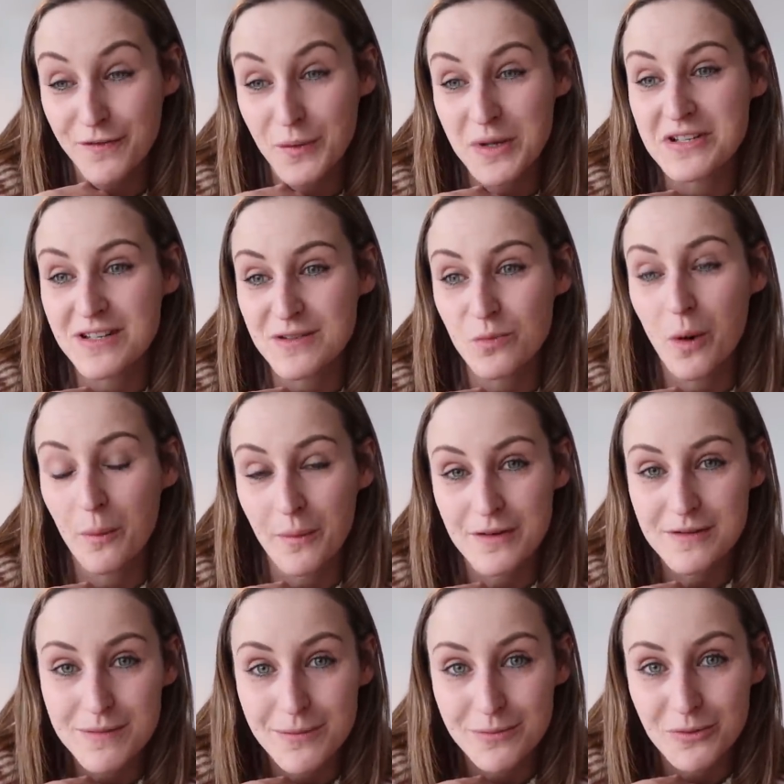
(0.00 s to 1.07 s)
which is what
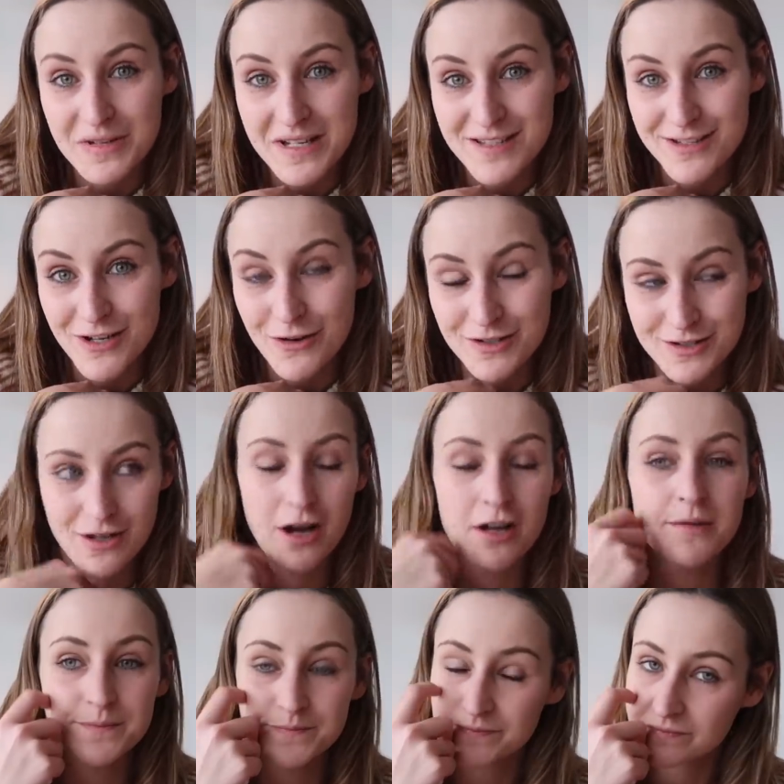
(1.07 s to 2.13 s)
most people knit socks on